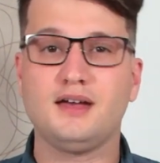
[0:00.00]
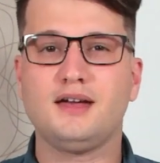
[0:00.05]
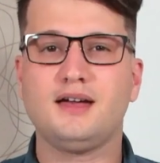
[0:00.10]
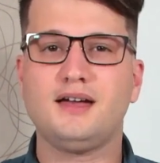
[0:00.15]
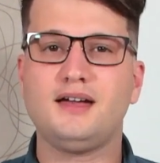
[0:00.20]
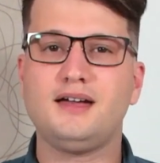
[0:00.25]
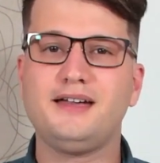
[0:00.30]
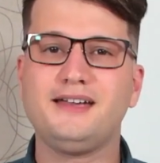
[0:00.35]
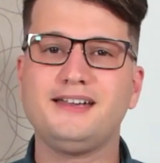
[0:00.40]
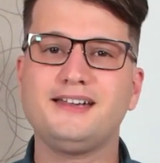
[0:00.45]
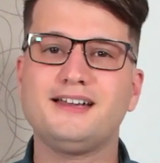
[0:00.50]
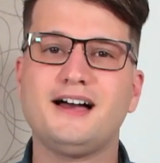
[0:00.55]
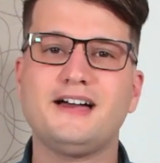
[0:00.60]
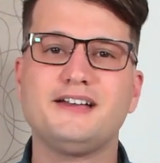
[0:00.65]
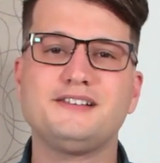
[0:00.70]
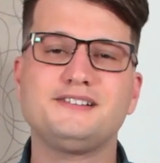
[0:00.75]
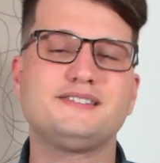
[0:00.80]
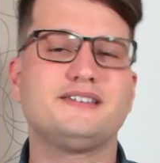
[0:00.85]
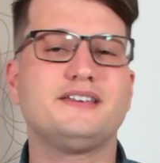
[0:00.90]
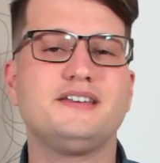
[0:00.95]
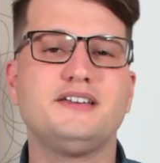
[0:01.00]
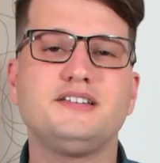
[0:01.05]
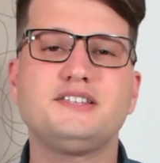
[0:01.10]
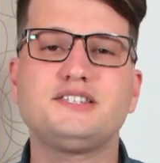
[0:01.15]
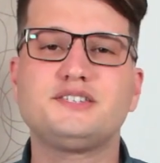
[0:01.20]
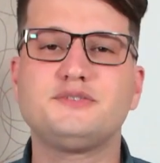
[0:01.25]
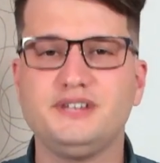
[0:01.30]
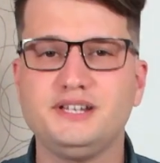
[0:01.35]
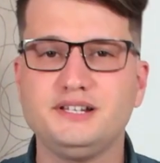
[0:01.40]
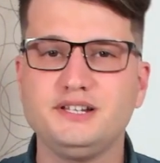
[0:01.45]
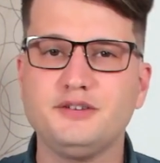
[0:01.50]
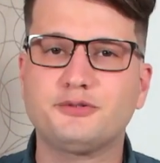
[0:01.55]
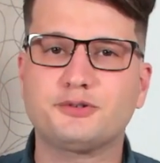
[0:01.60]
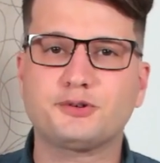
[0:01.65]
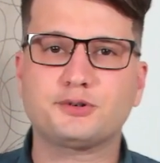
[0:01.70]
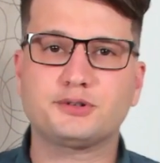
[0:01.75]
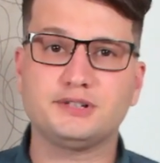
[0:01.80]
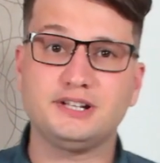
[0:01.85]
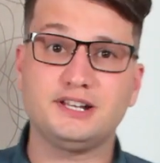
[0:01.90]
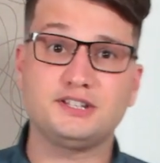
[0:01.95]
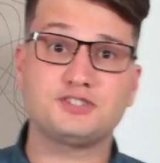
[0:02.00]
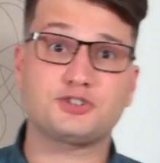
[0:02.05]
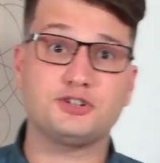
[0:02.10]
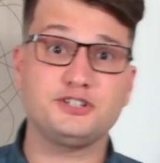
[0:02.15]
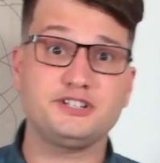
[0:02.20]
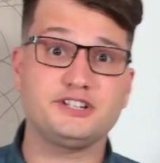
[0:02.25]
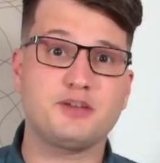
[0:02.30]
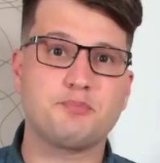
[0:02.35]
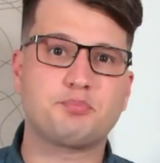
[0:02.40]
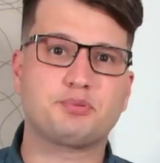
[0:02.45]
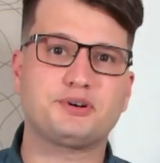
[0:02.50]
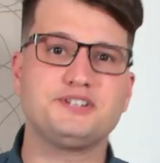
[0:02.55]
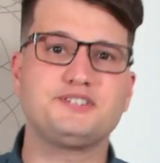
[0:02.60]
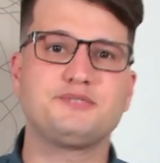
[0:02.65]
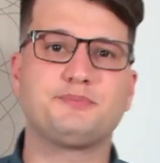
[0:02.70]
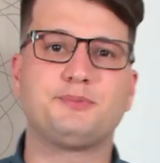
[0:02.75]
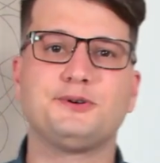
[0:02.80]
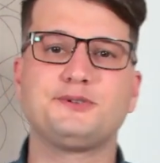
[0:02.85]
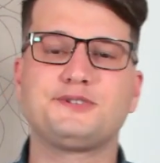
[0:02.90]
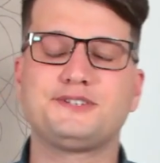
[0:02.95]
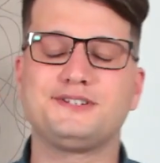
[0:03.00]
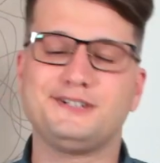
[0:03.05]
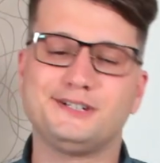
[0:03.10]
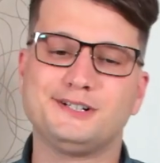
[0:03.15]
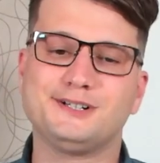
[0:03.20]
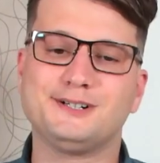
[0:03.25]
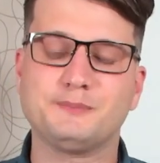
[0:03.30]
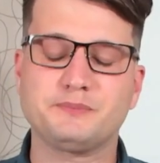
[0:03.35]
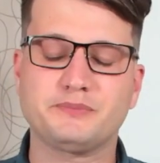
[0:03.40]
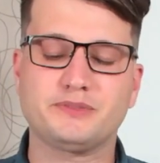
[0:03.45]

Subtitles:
Hey guys, it's Vini from Electronic Principles here.